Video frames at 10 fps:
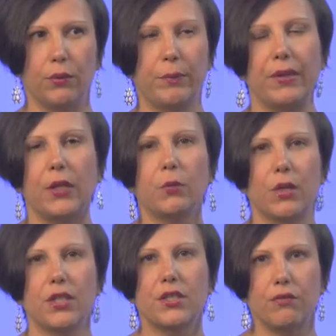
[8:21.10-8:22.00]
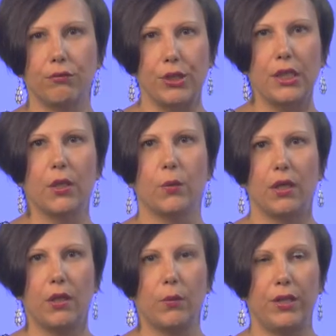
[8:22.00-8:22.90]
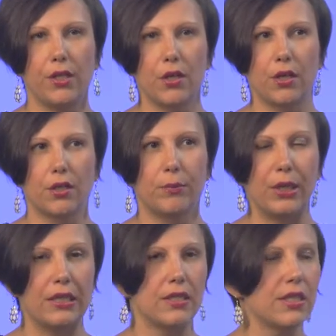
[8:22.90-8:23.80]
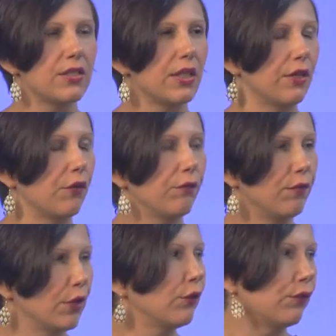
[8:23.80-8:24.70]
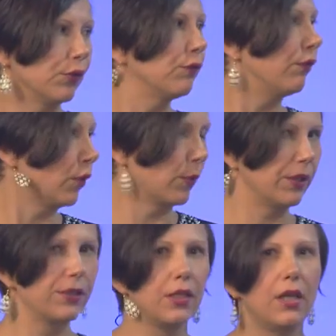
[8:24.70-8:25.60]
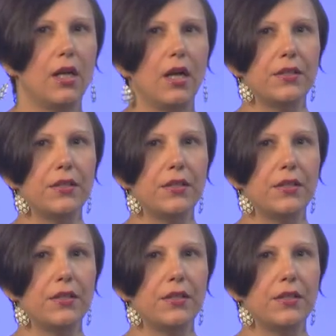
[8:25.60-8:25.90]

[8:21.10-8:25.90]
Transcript: That works really well with younger brandies that are very fruit forward. Mm-hmm.